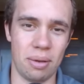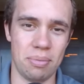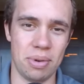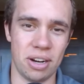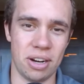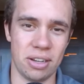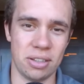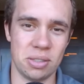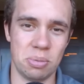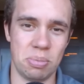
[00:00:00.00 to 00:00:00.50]
I'm
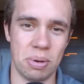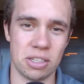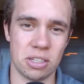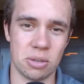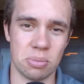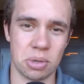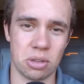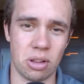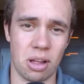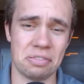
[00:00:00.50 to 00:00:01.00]
your host,
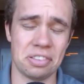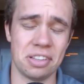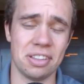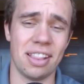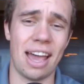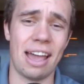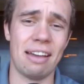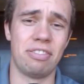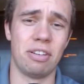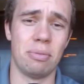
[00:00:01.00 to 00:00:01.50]
Spencer McLaughlin,
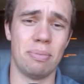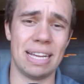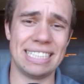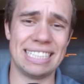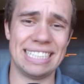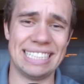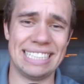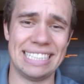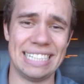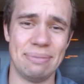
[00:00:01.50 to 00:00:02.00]
live from
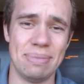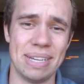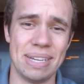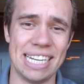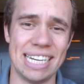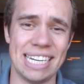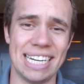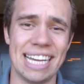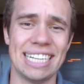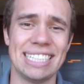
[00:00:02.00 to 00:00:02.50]
S E C
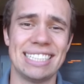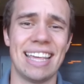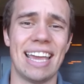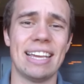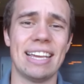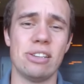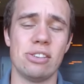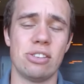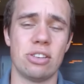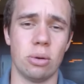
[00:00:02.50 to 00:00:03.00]
Media Days.
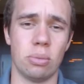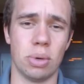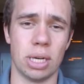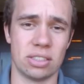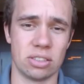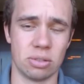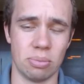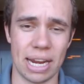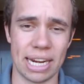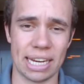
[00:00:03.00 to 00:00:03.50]
Thank you so
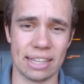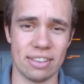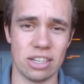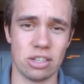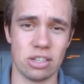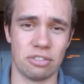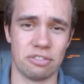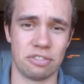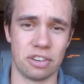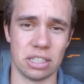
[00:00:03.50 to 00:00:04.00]
much for making
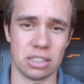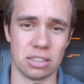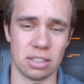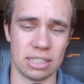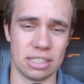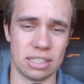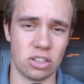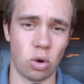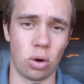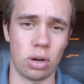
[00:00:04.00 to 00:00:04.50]
this your first
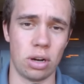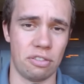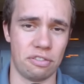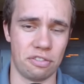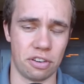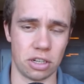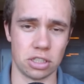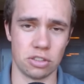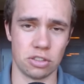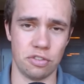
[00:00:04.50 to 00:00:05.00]
listen or your
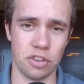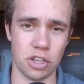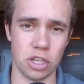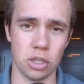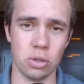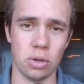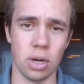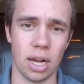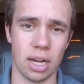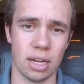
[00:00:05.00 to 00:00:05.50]
first
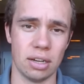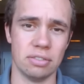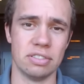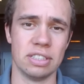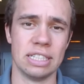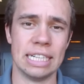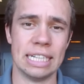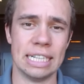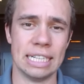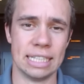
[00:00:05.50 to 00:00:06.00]
view
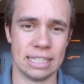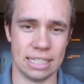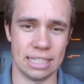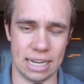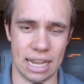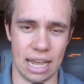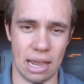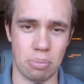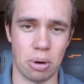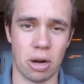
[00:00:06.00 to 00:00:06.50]
of the
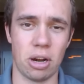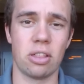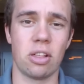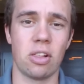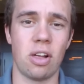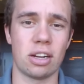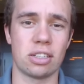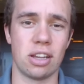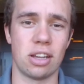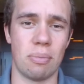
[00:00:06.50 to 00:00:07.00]
day. Part of
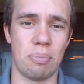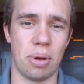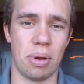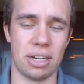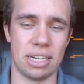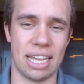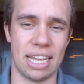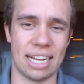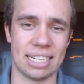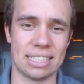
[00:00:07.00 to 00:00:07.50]
the Locked On
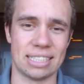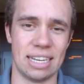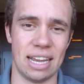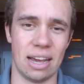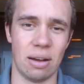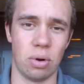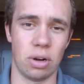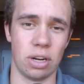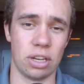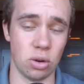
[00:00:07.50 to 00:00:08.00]
Podcast
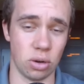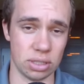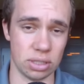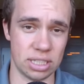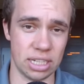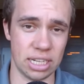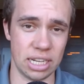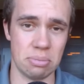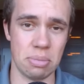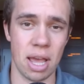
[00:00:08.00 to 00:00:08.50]
Network, your
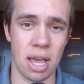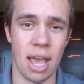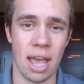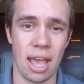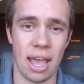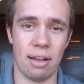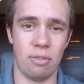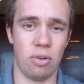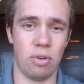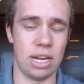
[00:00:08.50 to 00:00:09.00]
team
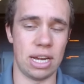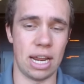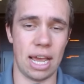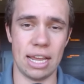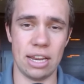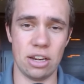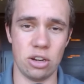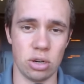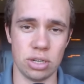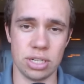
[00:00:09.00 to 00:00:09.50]
every
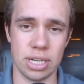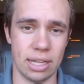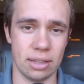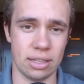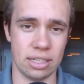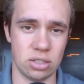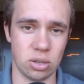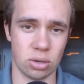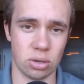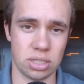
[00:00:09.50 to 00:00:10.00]
day, and your
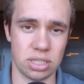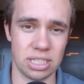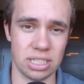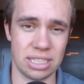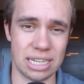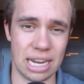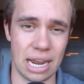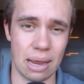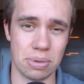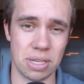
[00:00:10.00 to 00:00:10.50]
daily source to
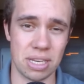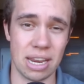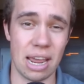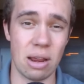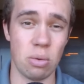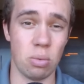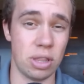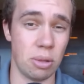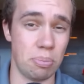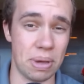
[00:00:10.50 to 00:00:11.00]
stay up to
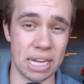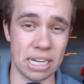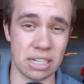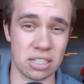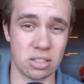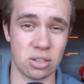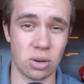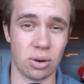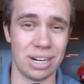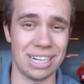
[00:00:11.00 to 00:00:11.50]
date with the
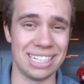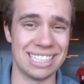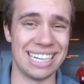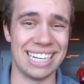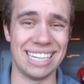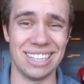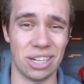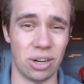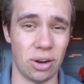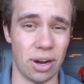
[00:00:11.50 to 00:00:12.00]
biggest stories
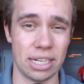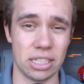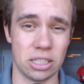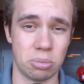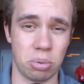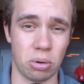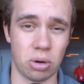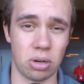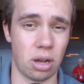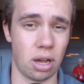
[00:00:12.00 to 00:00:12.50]
in the greatest
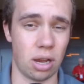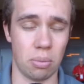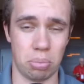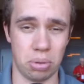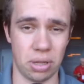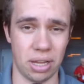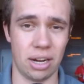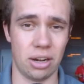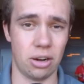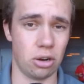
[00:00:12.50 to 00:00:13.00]
sport on
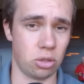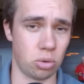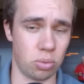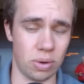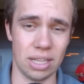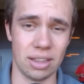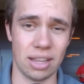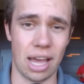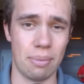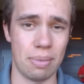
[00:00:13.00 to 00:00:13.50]
planet Earth,
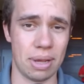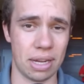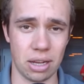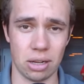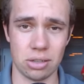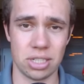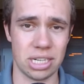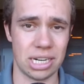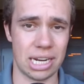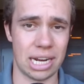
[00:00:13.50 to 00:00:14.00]
realignment,
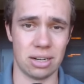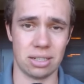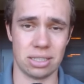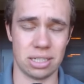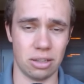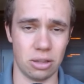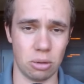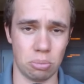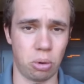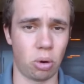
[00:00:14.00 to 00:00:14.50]
coaching
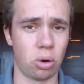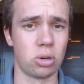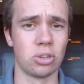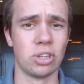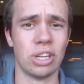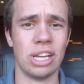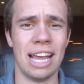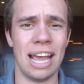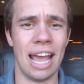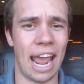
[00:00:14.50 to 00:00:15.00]
carousel, the
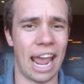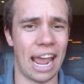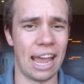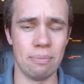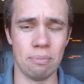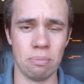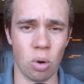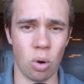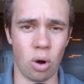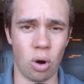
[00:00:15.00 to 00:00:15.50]
portal,
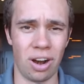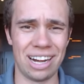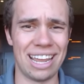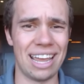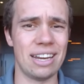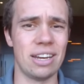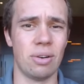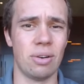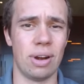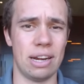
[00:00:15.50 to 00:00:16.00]
and more.
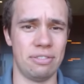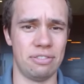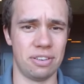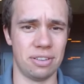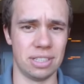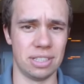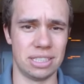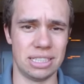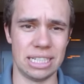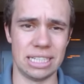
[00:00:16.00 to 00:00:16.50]
Getting you ready
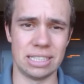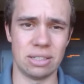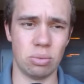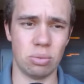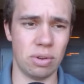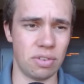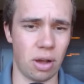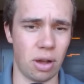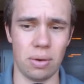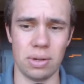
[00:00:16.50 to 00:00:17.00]
for the
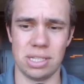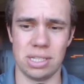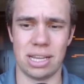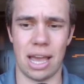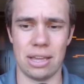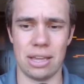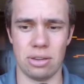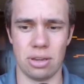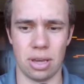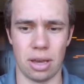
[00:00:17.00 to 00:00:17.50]
season, we've always
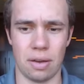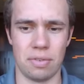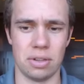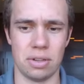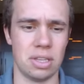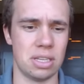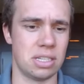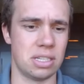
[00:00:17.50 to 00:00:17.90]
got you covered.